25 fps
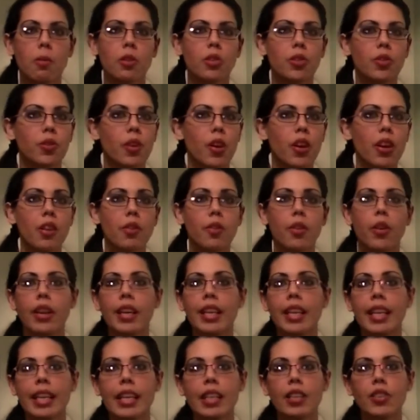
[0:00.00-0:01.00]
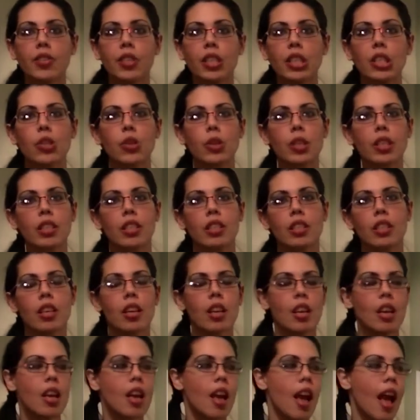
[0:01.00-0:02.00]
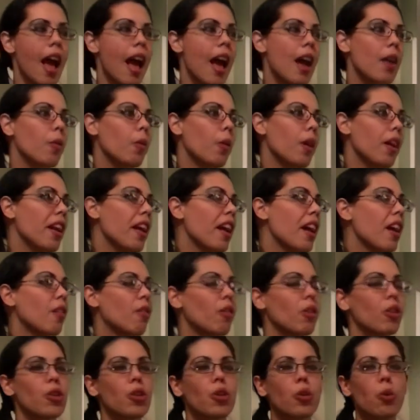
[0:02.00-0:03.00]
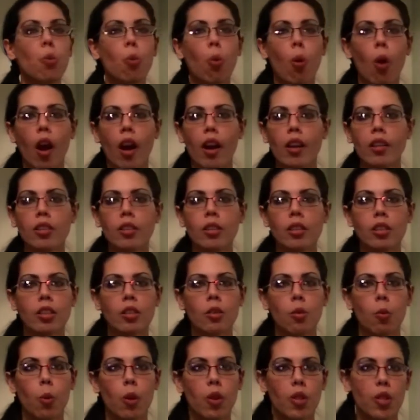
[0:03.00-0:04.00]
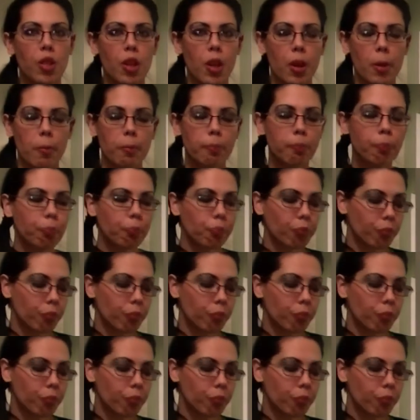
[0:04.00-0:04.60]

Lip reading: It's very, very easy. You can add whatever you want with them,